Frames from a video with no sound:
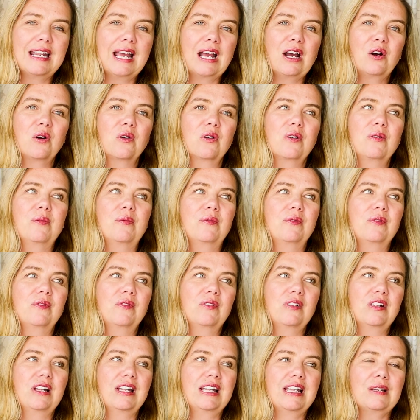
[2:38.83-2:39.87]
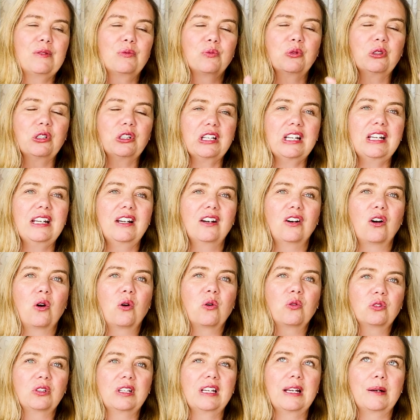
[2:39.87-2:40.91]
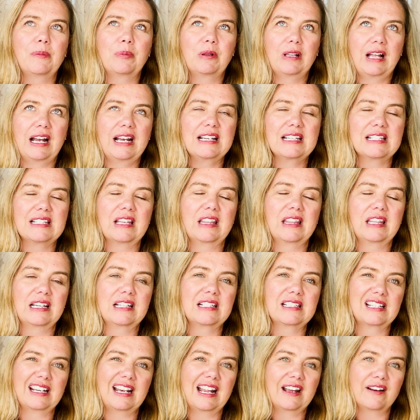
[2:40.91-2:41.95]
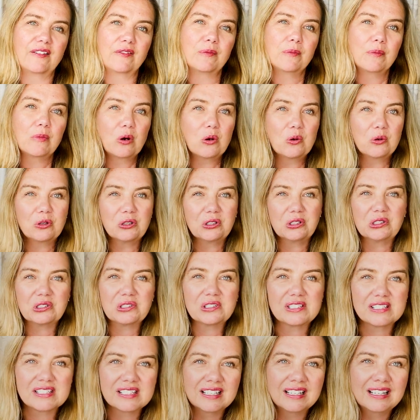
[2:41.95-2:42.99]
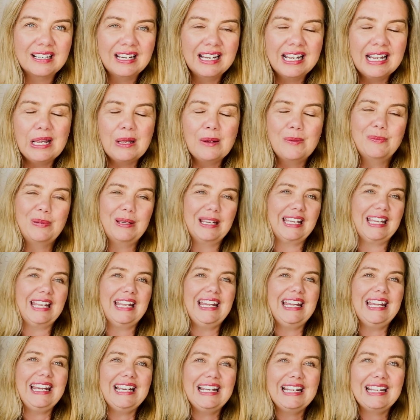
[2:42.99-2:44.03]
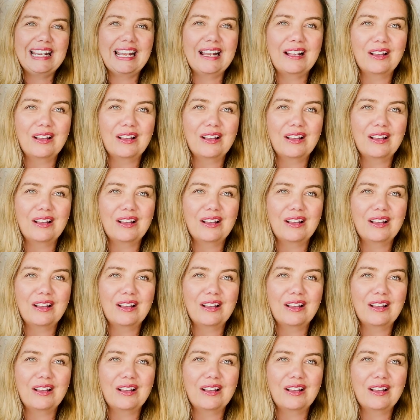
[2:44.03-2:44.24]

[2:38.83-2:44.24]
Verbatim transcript: now it really only applies to things that have motors, big heating